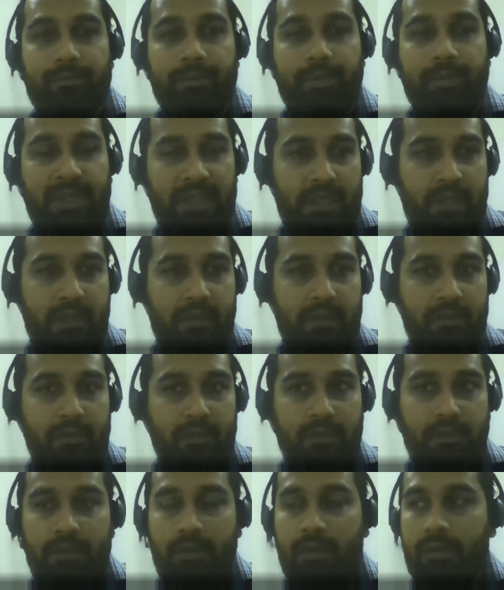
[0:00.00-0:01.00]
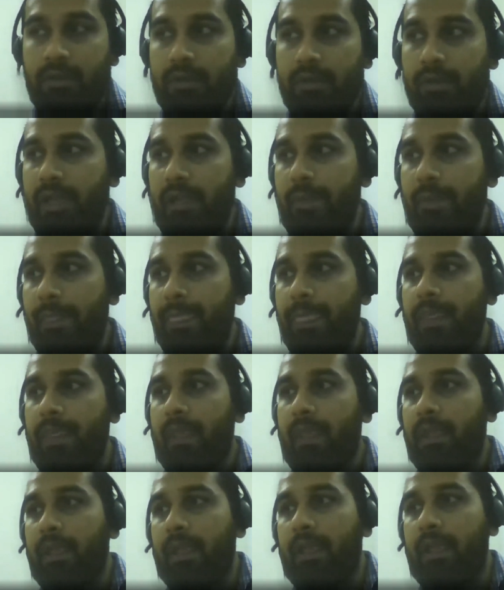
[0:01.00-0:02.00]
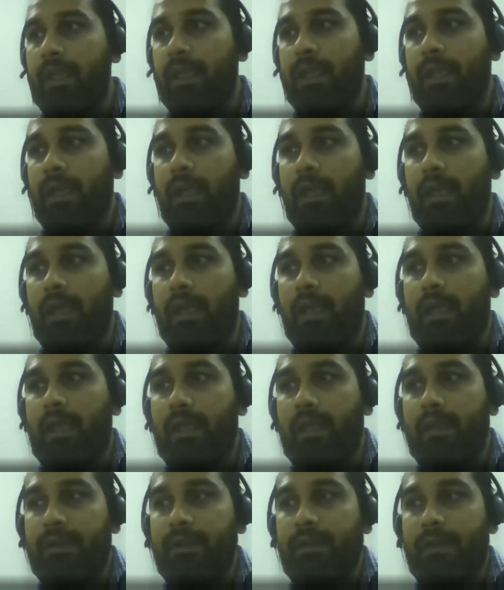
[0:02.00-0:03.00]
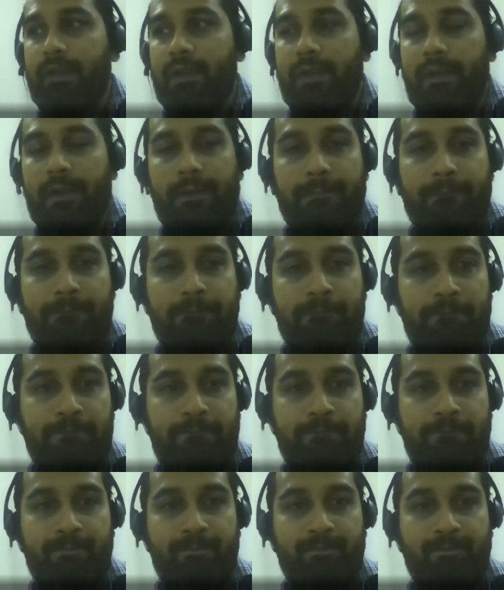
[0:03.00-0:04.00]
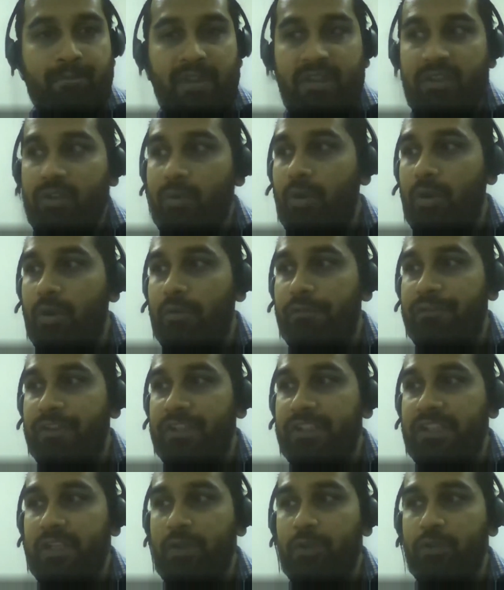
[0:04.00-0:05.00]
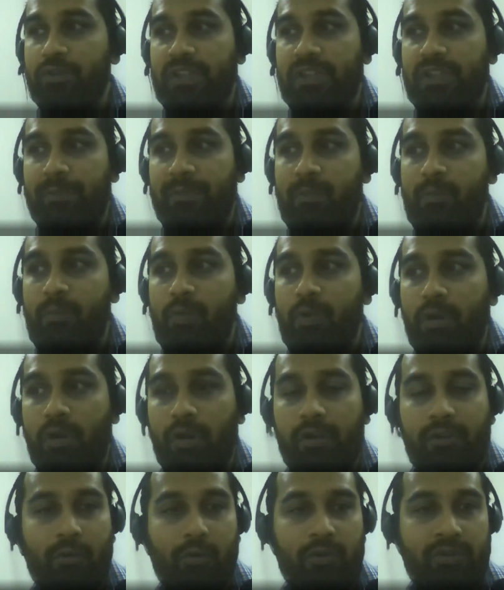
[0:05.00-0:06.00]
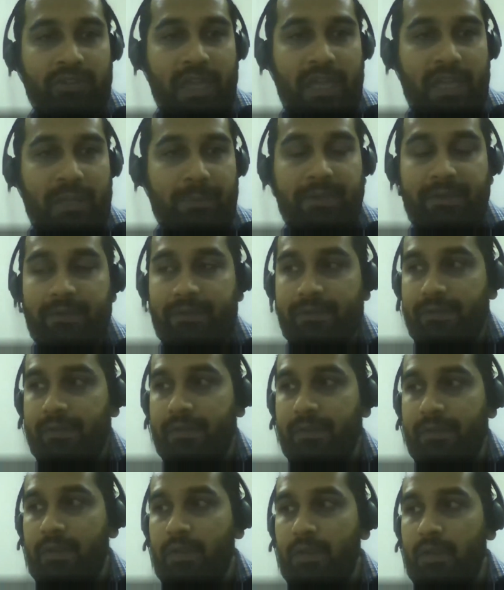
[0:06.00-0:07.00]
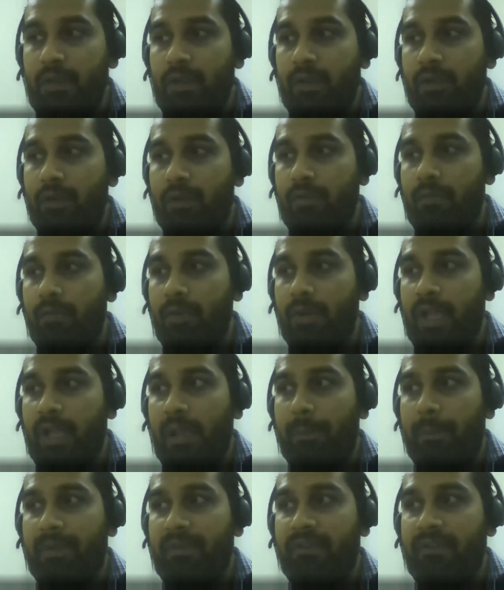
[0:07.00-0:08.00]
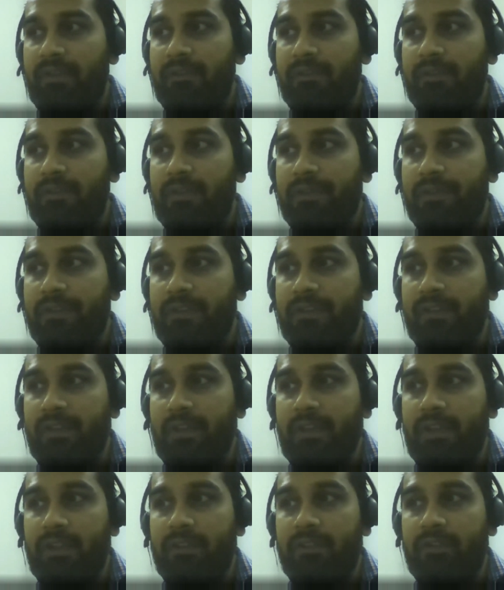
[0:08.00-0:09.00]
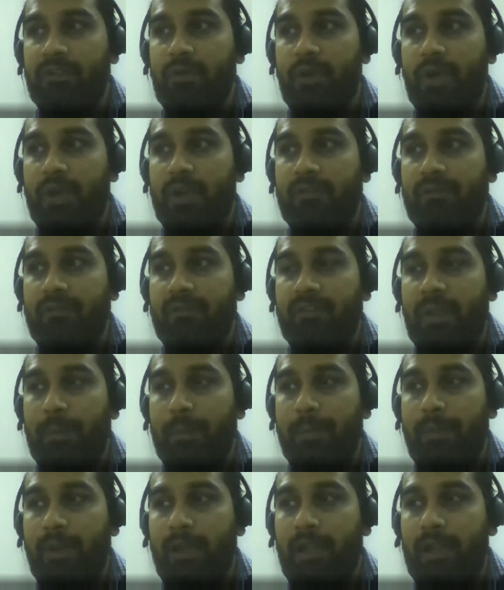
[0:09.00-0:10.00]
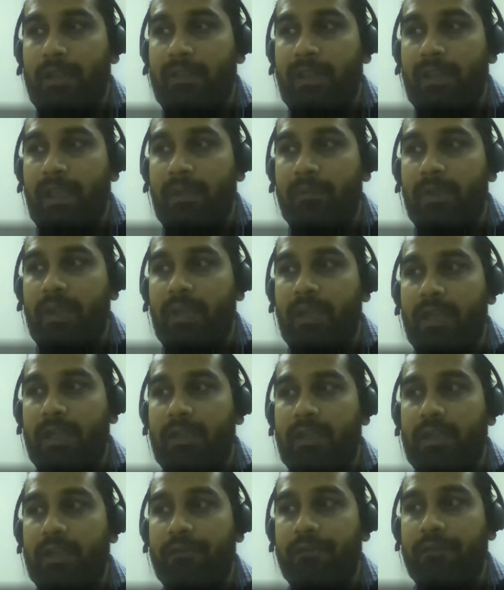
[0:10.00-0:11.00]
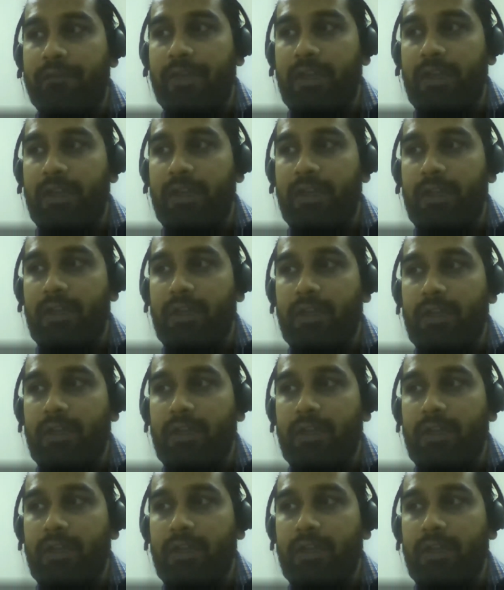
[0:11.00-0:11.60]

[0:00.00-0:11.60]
P, right? And you want to further do something more on those elements. What happens in field fission is you are separating them in different